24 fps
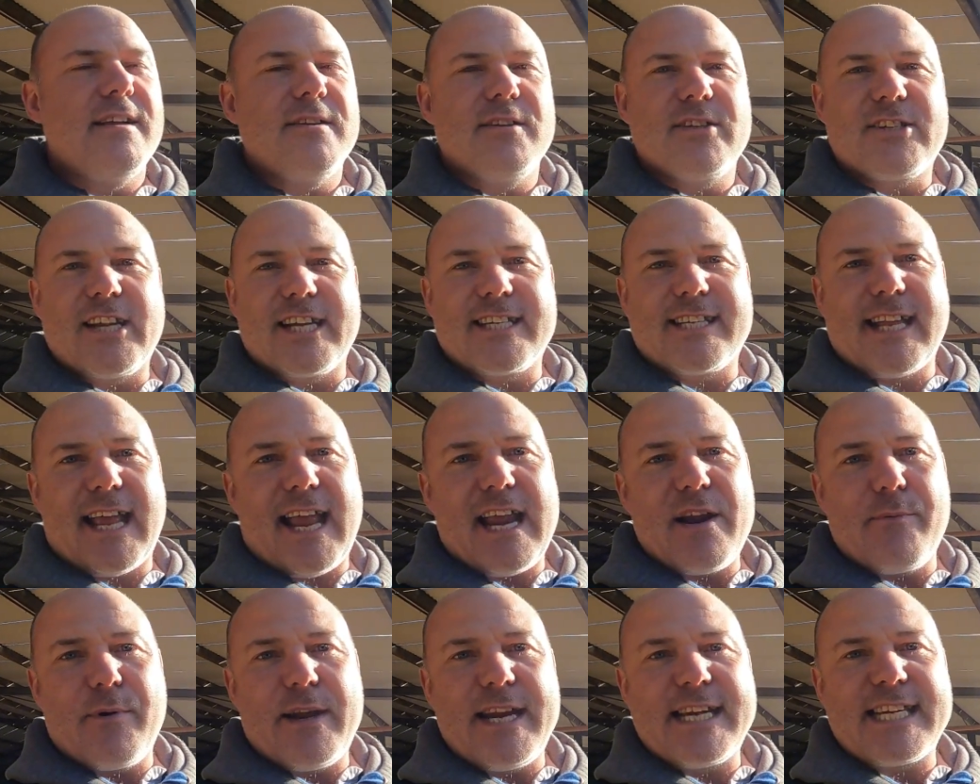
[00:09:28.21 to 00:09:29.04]
6 to
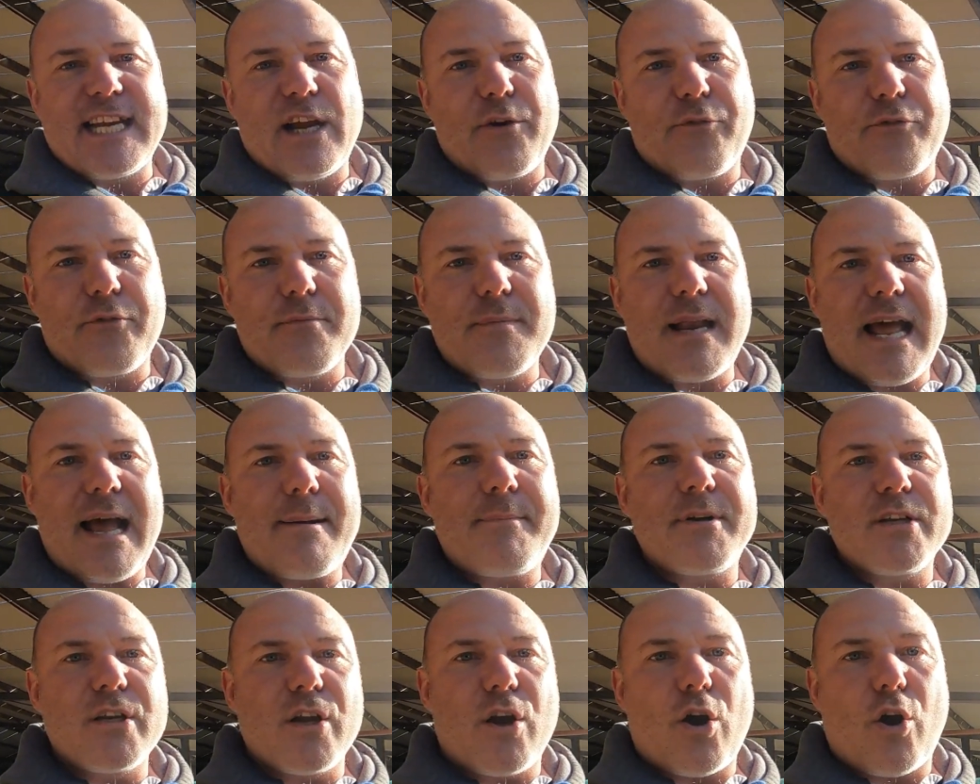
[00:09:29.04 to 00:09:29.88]
8 weeks out from
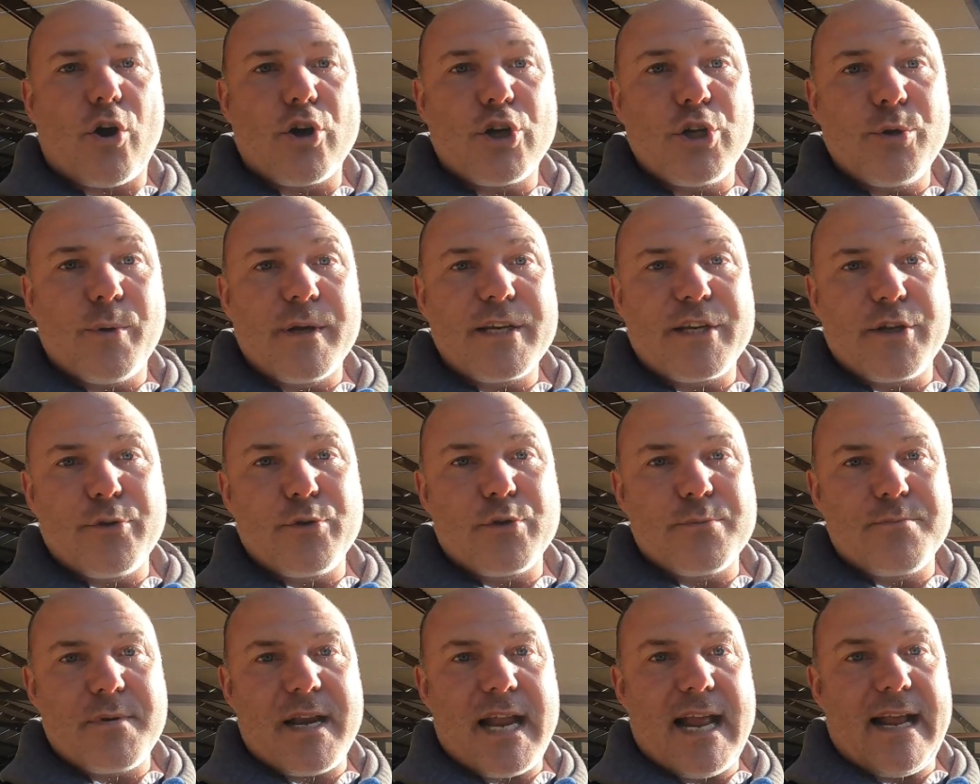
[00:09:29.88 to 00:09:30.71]
lambing, or do I do
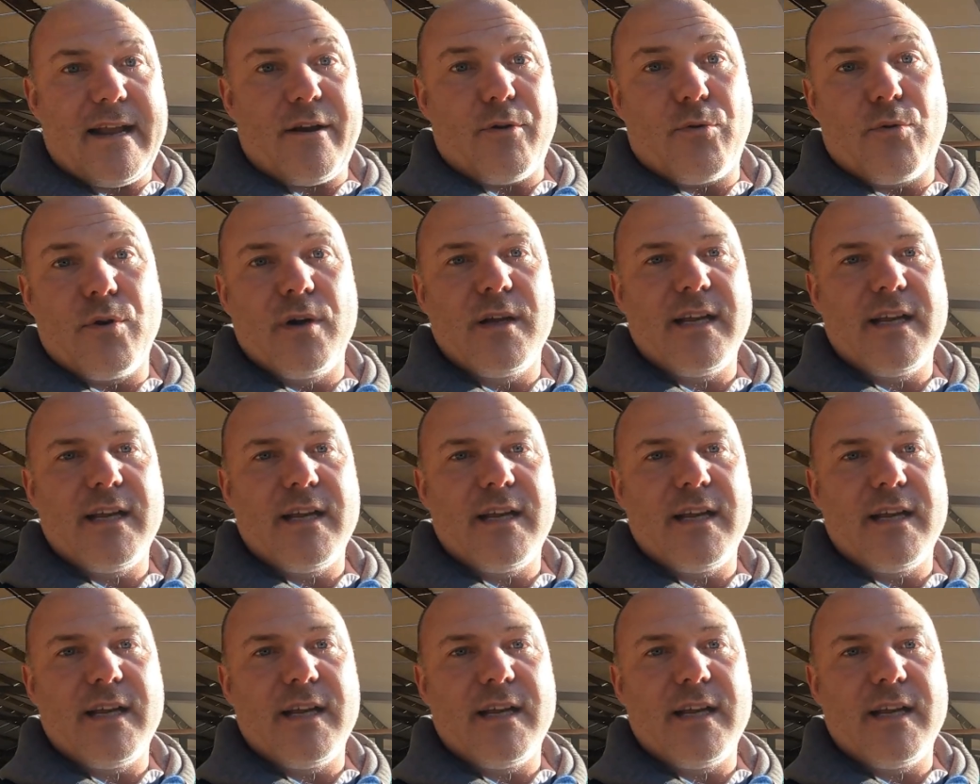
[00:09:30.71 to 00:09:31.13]
them now?